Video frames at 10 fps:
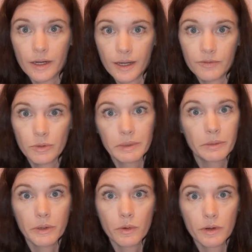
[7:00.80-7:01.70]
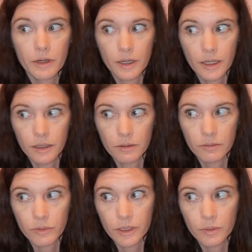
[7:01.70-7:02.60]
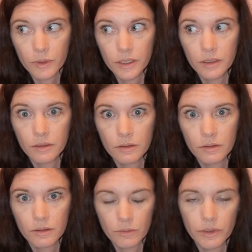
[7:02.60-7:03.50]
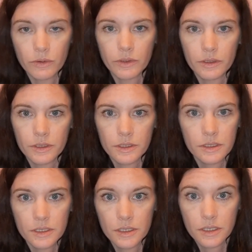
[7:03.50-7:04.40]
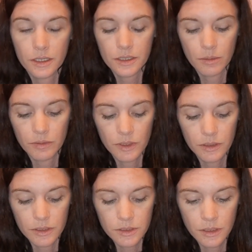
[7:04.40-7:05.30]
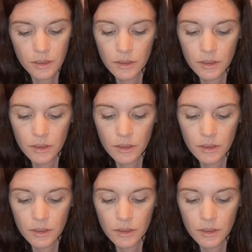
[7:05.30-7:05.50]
and I have to re-record again. Re-record, because this is the second time I've done this.